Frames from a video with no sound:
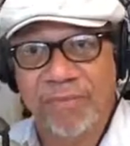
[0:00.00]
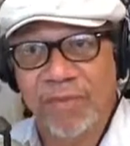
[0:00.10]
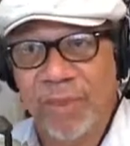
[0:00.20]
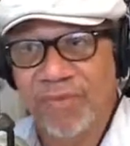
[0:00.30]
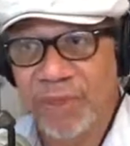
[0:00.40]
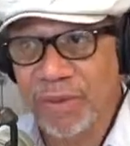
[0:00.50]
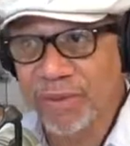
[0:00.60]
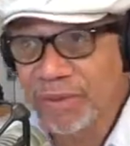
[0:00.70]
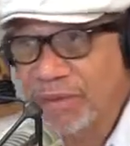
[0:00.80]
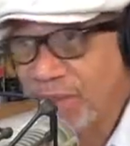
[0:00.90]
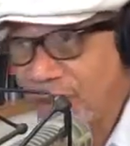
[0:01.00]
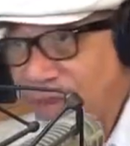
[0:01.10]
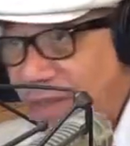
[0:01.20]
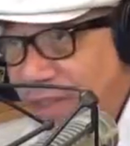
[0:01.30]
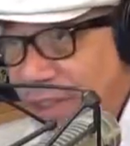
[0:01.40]
Some of you
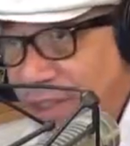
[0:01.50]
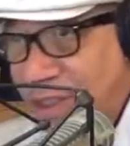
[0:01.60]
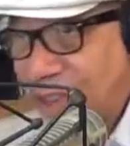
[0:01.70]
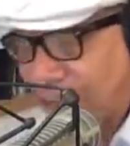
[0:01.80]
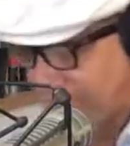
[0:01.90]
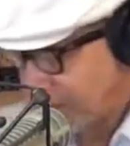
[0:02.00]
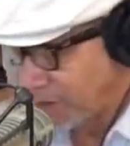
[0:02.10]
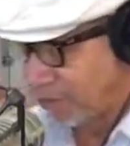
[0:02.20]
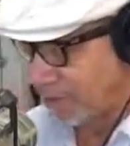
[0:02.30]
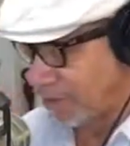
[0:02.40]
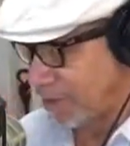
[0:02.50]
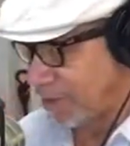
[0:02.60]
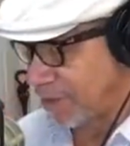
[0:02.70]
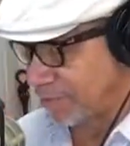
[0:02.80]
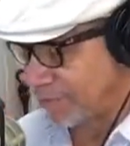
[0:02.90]
NFL